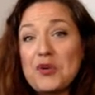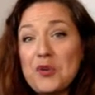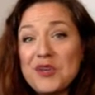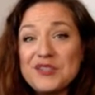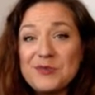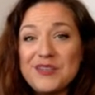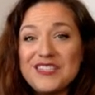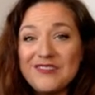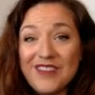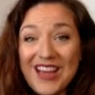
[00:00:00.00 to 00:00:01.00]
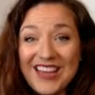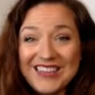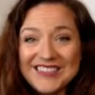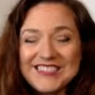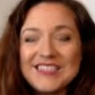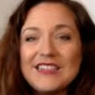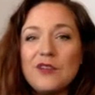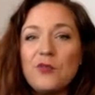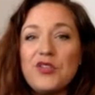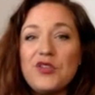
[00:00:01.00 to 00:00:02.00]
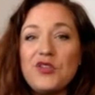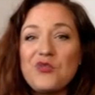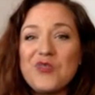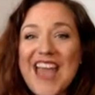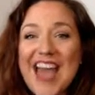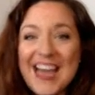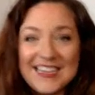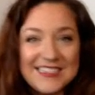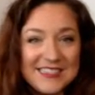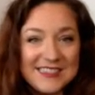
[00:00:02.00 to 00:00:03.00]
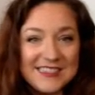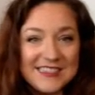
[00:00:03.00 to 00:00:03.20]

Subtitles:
to be defined with your reactants.